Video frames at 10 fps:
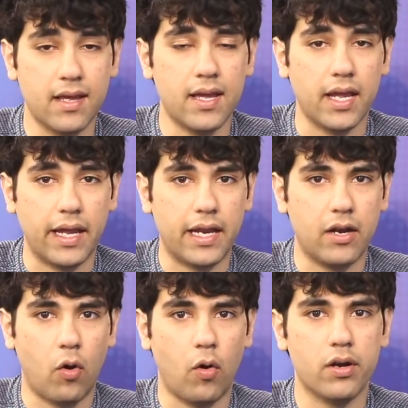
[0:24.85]
in
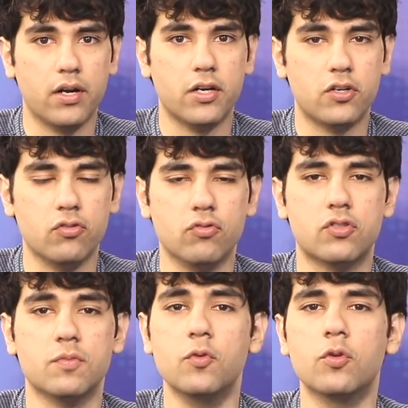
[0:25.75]
order to
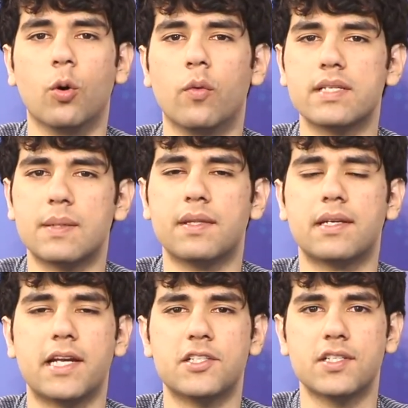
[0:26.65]
smooth over some of the
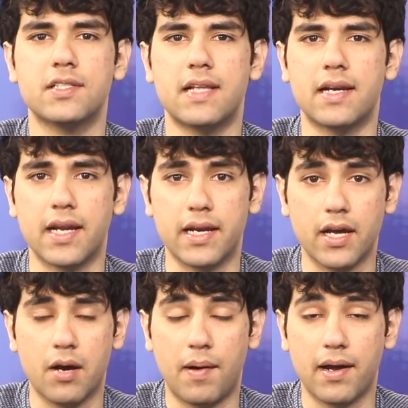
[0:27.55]
tensions that India
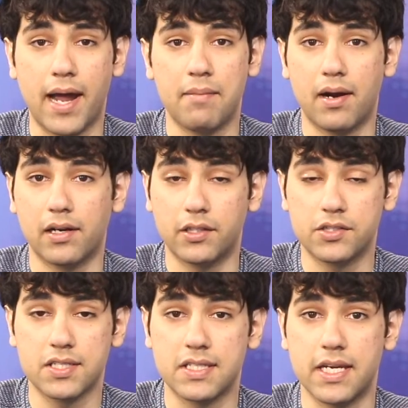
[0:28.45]
and Bangladesh are
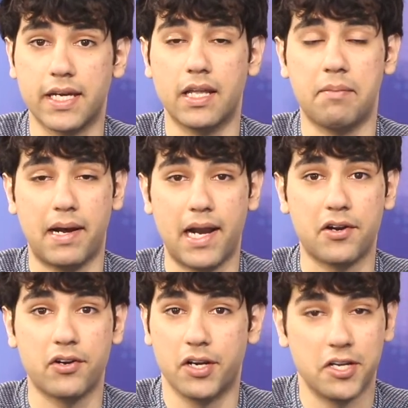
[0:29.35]
seeing in their bilateral
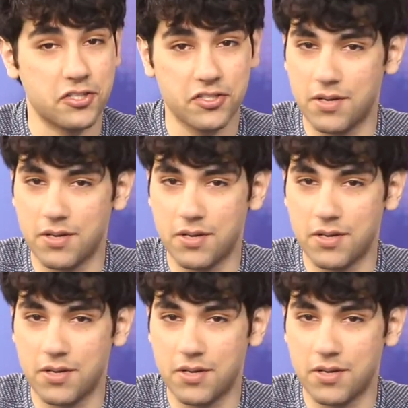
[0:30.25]
relationship.